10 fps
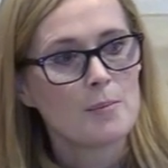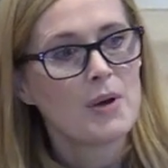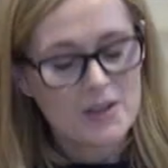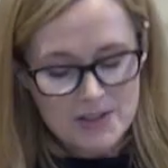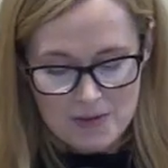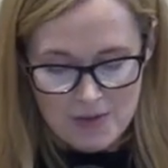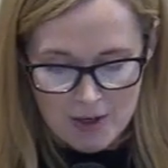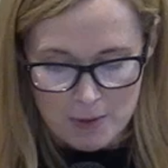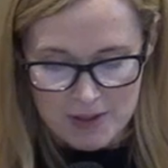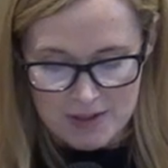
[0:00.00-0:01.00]

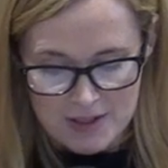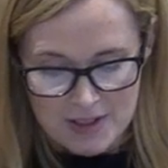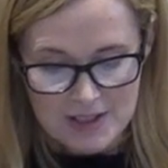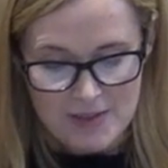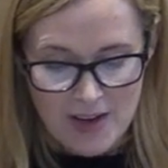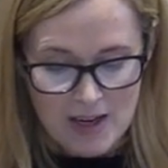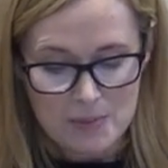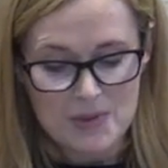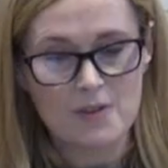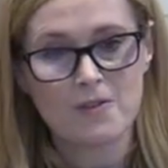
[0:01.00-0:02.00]
Perseverance
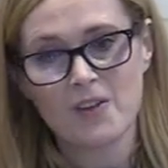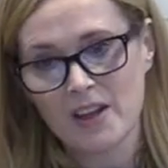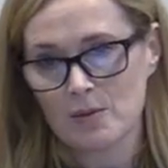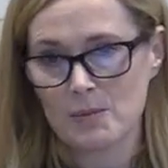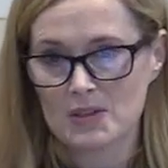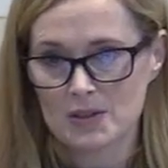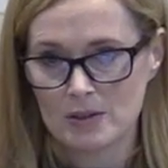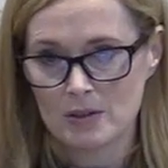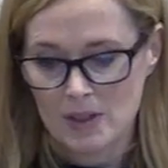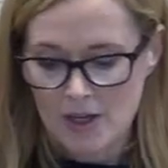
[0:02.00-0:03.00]
develops the faith
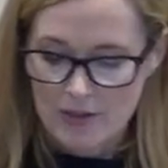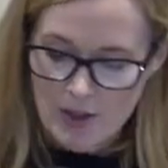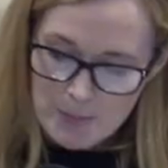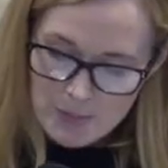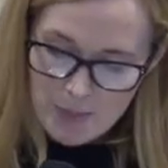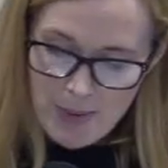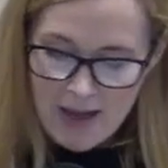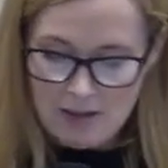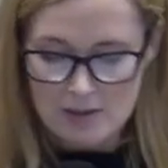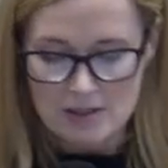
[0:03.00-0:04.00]
muscle that
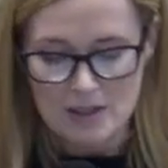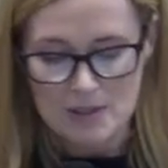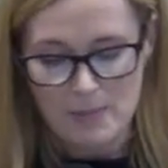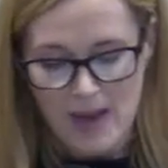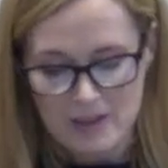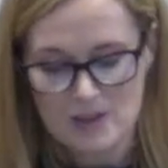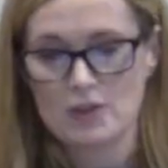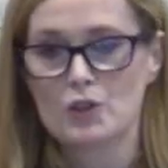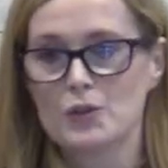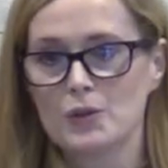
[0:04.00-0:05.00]
propels us back to
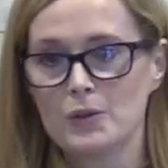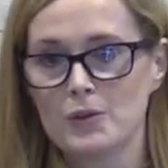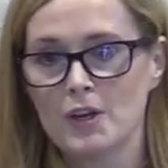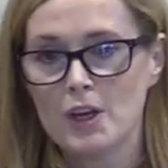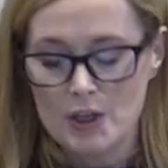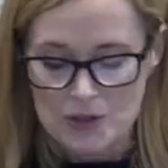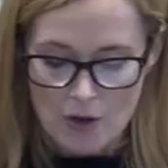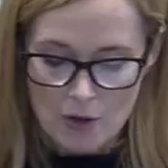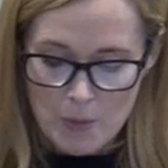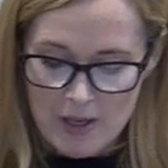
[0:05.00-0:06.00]
the truth
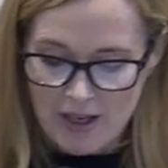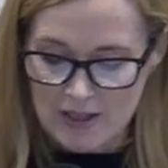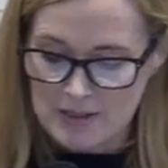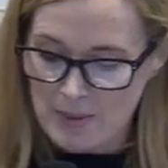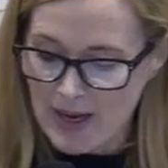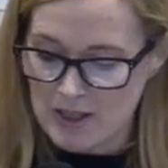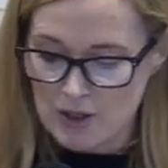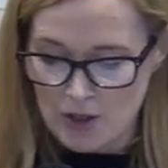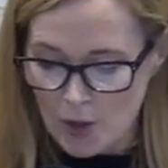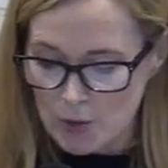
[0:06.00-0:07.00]
so that we can spend
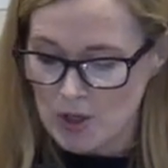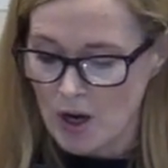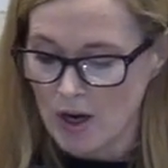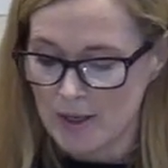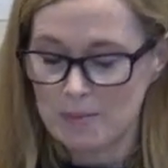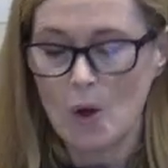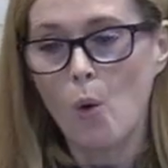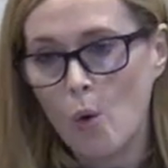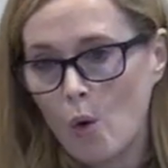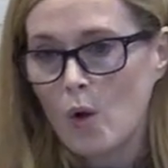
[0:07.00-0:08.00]
no time
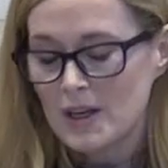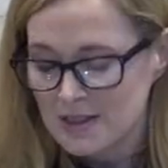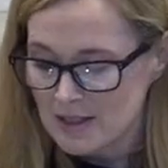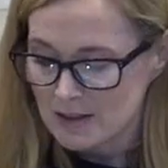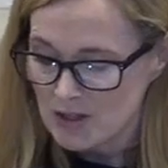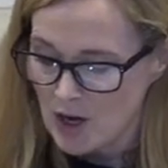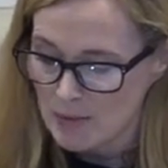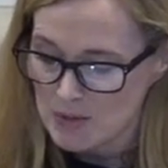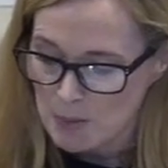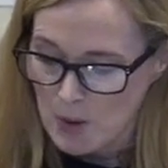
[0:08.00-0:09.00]
or as little
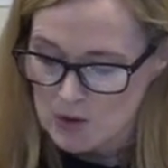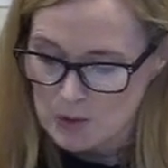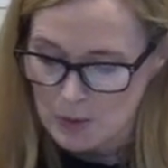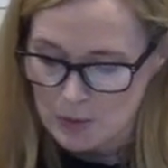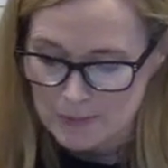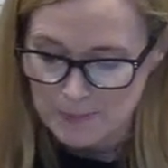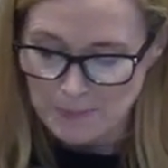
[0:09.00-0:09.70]
time as possible